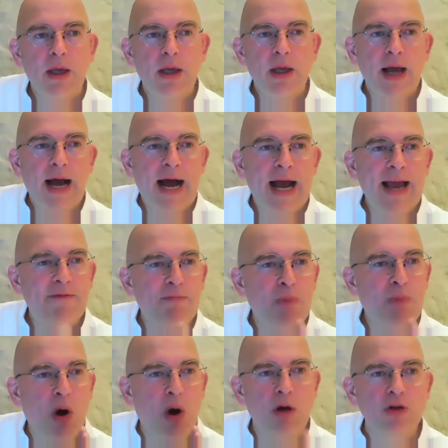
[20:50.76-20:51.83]
I have
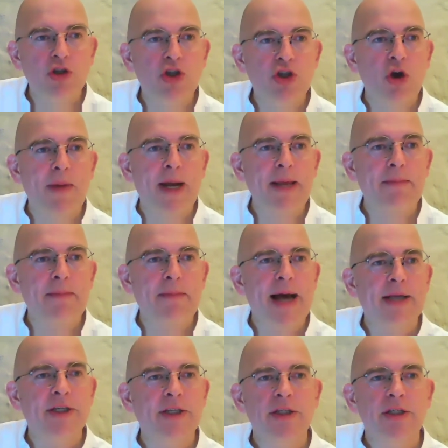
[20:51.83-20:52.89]
put on so many
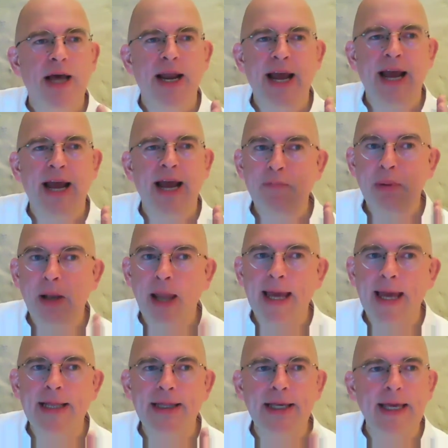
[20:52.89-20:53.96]
masks and I have
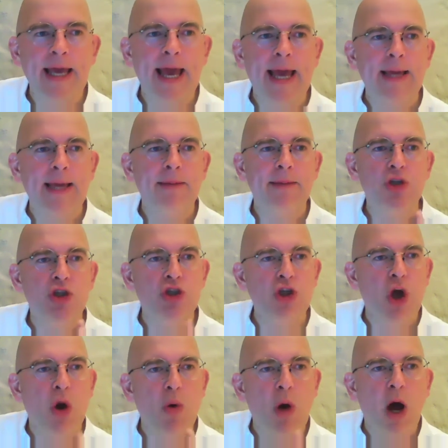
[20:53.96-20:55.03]
played the game
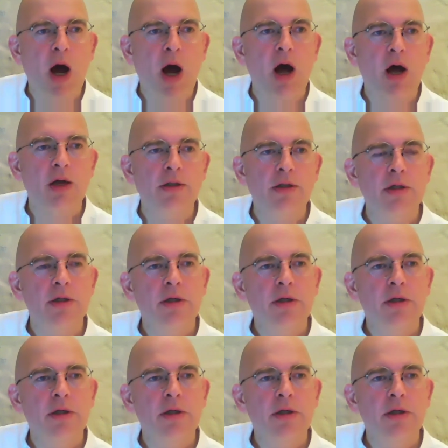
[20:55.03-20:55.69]
so hard